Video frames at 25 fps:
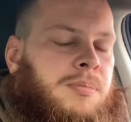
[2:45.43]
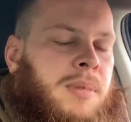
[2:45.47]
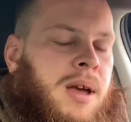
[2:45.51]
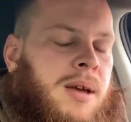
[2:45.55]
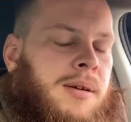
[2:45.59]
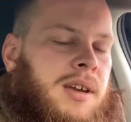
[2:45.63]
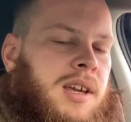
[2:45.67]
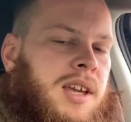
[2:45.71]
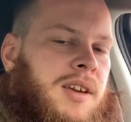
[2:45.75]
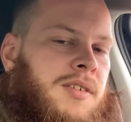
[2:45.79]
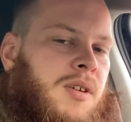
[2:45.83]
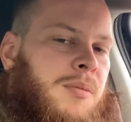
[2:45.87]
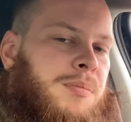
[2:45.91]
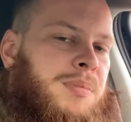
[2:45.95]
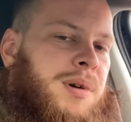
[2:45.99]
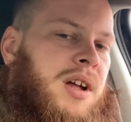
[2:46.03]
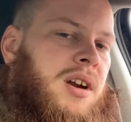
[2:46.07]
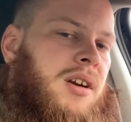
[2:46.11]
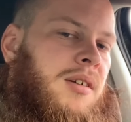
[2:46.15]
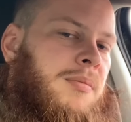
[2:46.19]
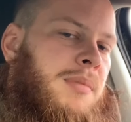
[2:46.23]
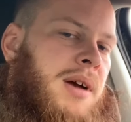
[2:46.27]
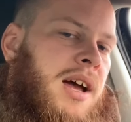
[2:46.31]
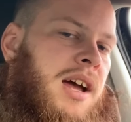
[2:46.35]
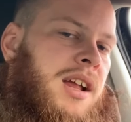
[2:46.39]
Maybe give you a
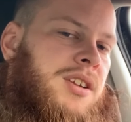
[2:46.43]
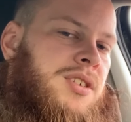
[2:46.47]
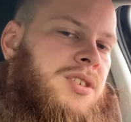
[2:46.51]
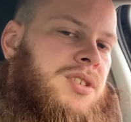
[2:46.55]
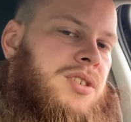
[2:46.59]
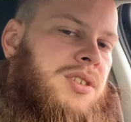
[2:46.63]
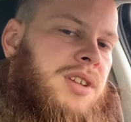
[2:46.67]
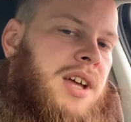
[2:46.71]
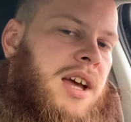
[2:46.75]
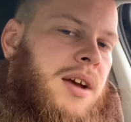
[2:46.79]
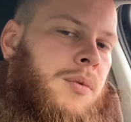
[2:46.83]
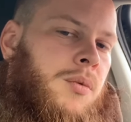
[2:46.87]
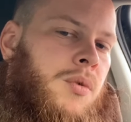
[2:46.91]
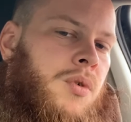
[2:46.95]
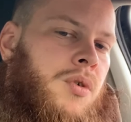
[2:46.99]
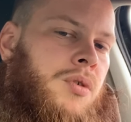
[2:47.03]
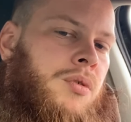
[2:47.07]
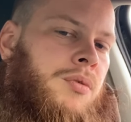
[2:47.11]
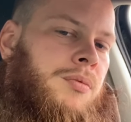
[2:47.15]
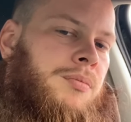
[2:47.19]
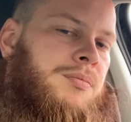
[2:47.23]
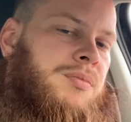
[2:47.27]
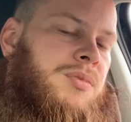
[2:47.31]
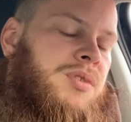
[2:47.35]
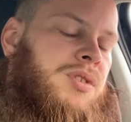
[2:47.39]
better medicine that
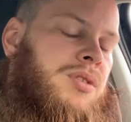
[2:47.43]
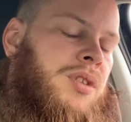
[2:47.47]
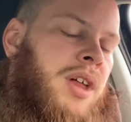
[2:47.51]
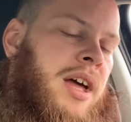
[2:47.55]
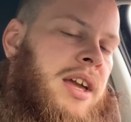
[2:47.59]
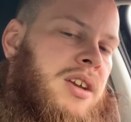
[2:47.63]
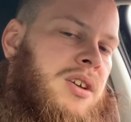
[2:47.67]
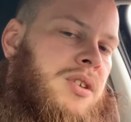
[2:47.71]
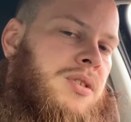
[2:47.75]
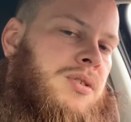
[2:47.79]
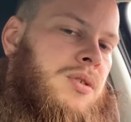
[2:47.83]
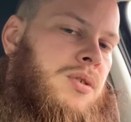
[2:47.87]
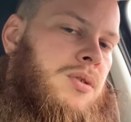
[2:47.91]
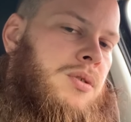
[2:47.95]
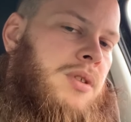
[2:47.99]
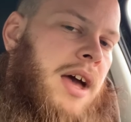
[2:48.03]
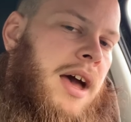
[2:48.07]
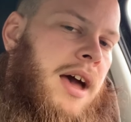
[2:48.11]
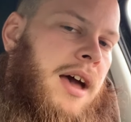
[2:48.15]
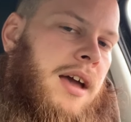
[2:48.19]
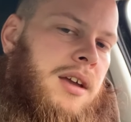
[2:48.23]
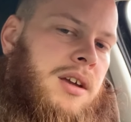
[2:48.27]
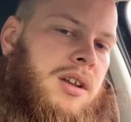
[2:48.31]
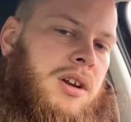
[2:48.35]
won't let you do that.